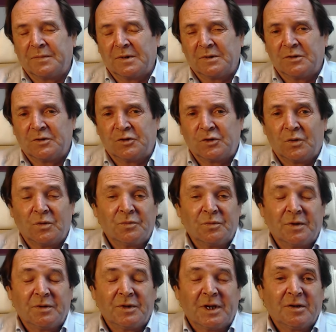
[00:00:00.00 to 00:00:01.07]
So
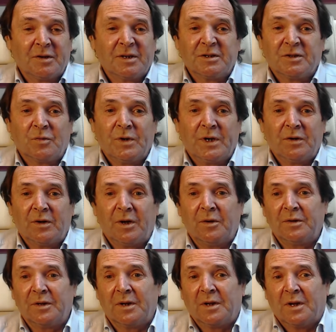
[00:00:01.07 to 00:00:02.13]
that's the way around
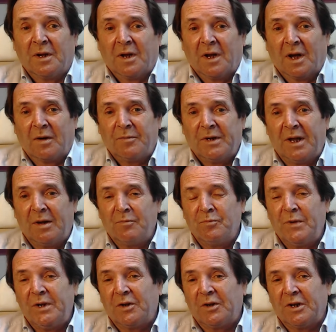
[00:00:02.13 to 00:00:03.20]
it. I mean,
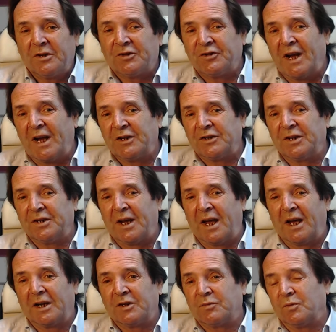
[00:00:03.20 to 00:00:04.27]
mineral extraction
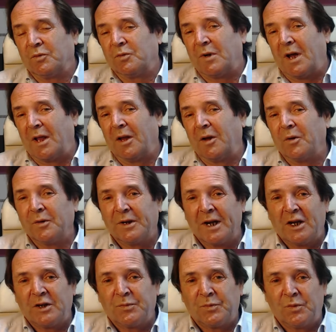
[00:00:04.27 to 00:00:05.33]
tax will allow
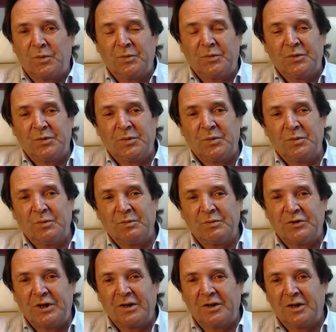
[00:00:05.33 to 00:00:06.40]
Gazprom to
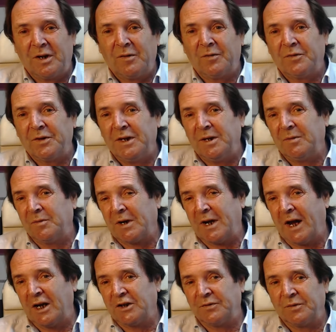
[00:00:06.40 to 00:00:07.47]
generate free
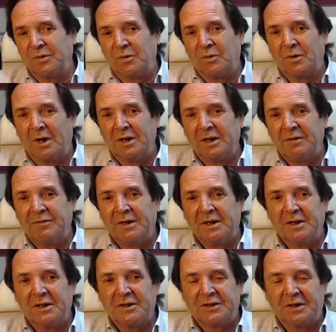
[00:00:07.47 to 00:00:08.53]
cash flow, alleviating
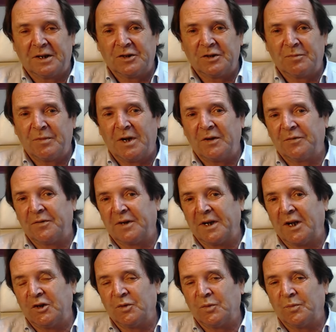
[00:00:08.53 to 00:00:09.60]
concerns about its
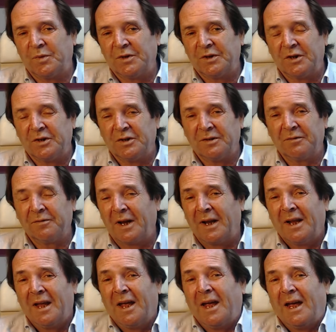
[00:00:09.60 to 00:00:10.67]
financial position. In fact,
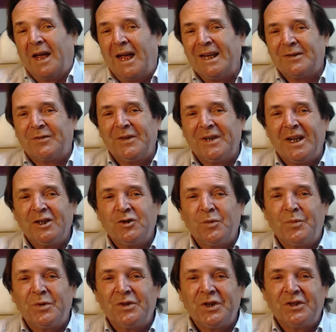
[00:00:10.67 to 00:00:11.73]
its financial
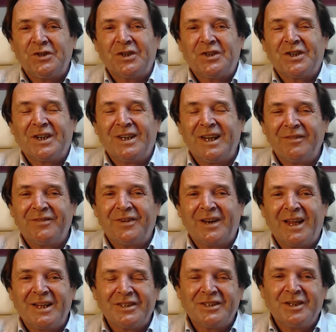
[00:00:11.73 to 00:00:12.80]
position has never
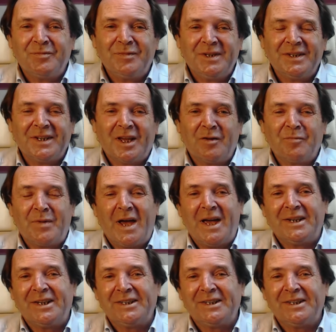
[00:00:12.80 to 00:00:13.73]
actually been that bad.